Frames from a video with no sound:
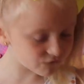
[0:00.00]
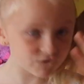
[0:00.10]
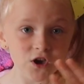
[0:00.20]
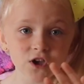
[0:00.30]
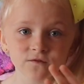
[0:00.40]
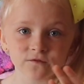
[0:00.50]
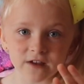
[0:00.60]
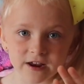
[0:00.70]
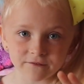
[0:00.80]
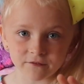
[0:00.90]
third
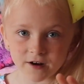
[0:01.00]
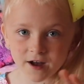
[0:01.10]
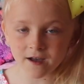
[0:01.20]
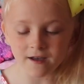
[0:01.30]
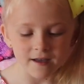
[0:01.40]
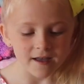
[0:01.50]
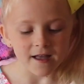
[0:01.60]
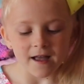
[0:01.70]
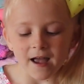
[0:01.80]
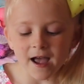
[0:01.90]
favourite
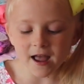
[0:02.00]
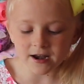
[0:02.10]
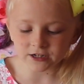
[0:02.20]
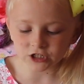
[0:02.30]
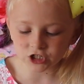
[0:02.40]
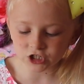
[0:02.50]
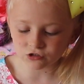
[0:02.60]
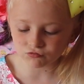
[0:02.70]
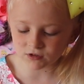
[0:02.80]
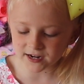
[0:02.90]
and it's
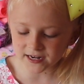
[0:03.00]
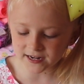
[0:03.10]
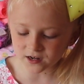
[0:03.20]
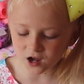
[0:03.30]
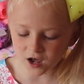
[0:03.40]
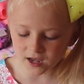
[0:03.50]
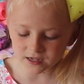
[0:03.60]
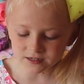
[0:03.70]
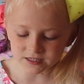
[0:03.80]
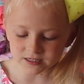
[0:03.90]
just really
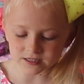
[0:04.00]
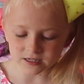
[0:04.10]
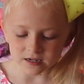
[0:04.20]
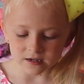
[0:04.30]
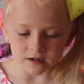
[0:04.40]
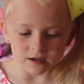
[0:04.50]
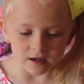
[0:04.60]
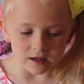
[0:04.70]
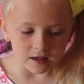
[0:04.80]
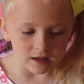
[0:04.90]
nice
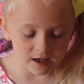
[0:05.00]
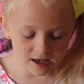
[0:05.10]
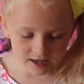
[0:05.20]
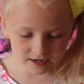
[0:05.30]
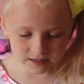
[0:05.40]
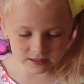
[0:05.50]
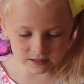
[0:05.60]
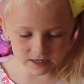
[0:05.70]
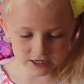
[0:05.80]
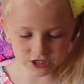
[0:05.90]
and
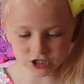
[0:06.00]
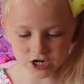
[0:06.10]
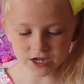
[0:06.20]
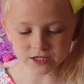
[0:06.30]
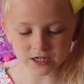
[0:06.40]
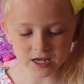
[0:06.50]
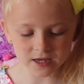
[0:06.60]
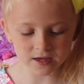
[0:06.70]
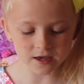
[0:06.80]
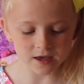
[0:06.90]
it's just
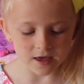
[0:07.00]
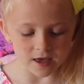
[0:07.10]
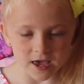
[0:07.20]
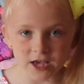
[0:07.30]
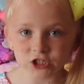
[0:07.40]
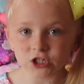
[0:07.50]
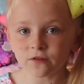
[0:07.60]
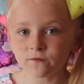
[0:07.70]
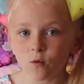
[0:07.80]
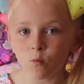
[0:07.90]
like it's
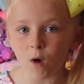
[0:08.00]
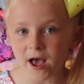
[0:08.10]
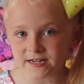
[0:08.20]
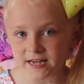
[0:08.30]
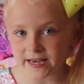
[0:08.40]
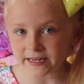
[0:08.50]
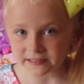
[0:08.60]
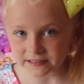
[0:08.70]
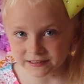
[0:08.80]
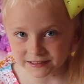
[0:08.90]
good for
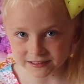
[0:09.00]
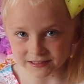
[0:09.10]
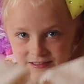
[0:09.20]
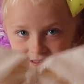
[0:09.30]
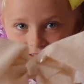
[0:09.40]
weddings